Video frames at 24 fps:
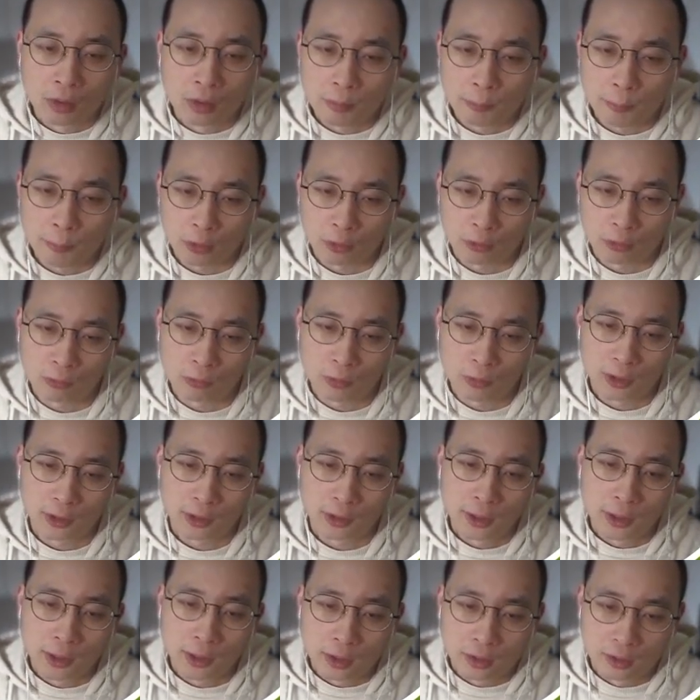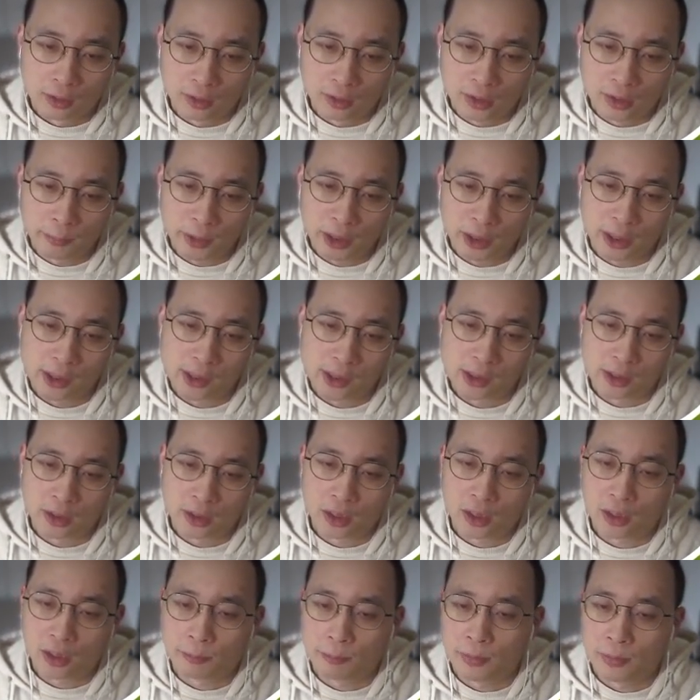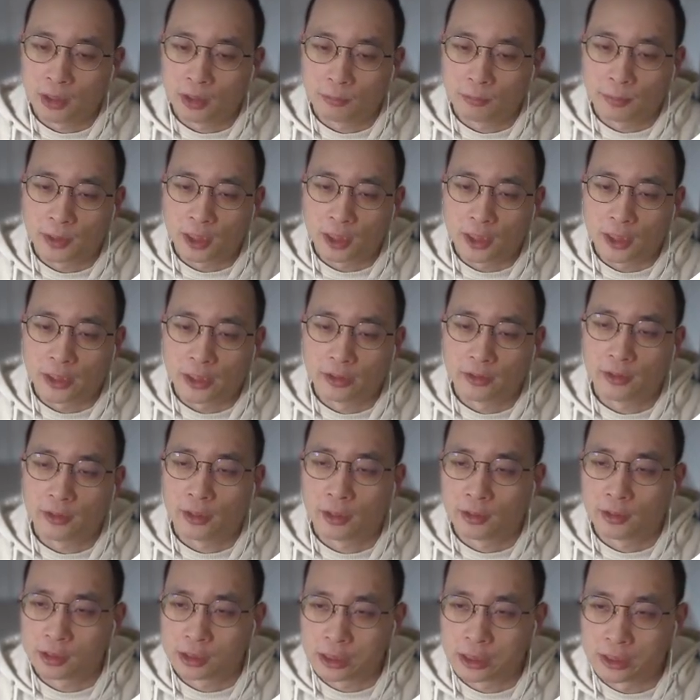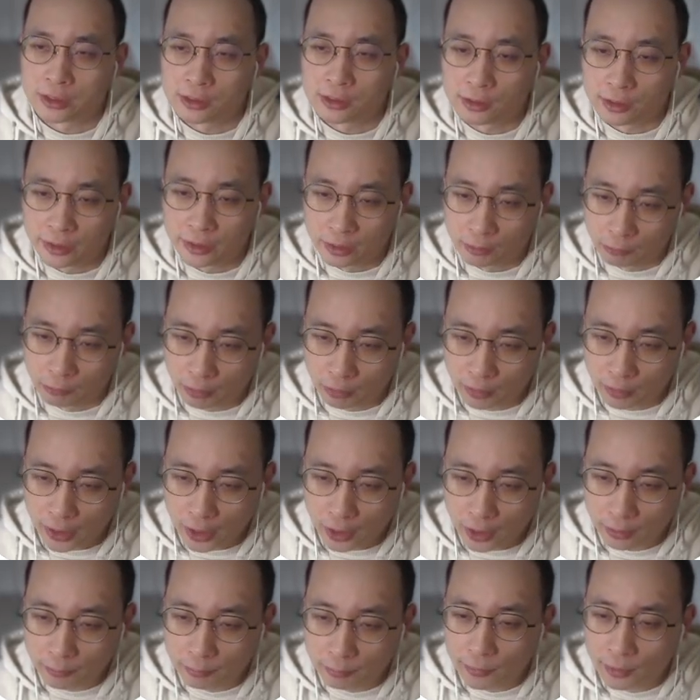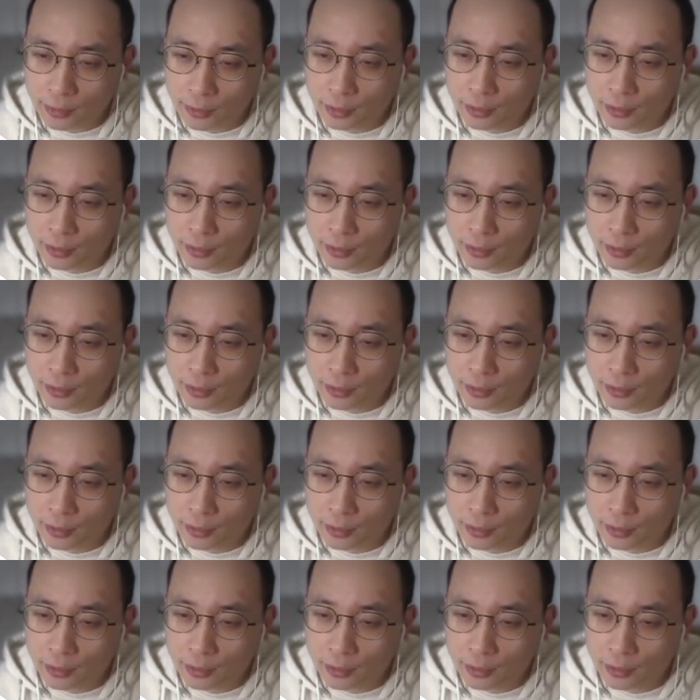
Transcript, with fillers: Moreover, the limitation can be applied and changed in real time.